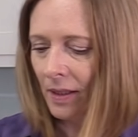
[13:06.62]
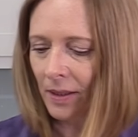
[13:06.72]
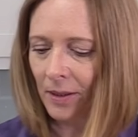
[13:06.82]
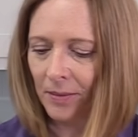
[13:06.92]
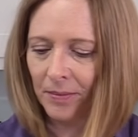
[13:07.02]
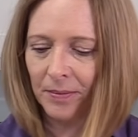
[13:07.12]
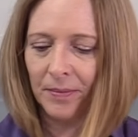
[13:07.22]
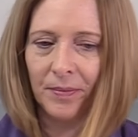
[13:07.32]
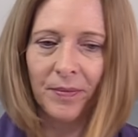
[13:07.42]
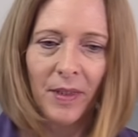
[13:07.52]

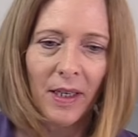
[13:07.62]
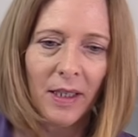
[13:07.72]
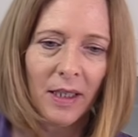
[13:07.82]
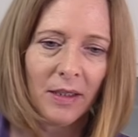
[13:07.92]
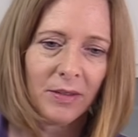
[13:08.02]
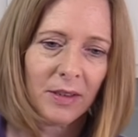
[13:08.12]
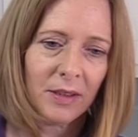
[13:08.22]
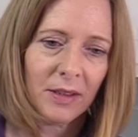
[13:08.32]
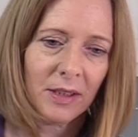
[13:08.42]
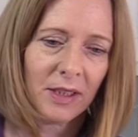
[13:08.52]
I have
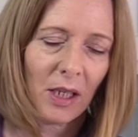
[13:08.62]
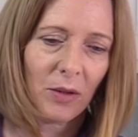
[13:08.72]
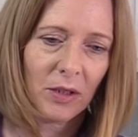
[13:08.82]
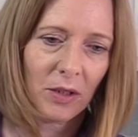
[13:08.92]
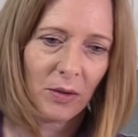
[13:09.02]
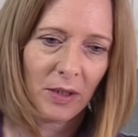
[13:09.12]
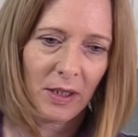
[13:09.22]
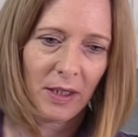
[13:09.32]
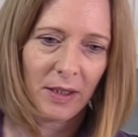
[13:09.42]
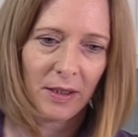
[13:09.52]
a sourdough
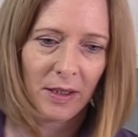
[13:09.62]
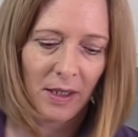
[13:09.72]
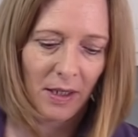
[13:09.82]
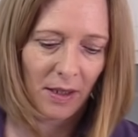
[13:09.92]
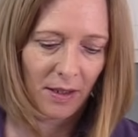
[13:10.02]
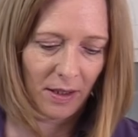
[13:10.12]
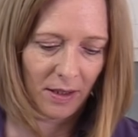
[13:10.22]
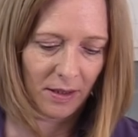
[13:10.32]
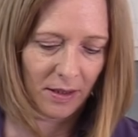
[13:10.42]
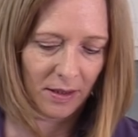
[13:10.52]
here
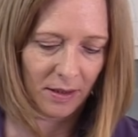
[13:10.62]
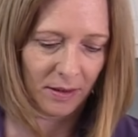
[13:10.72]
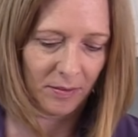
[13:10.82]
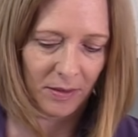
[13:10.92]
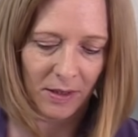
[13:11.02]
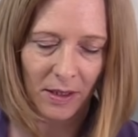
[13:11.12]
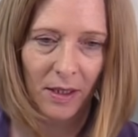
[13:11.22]
that is a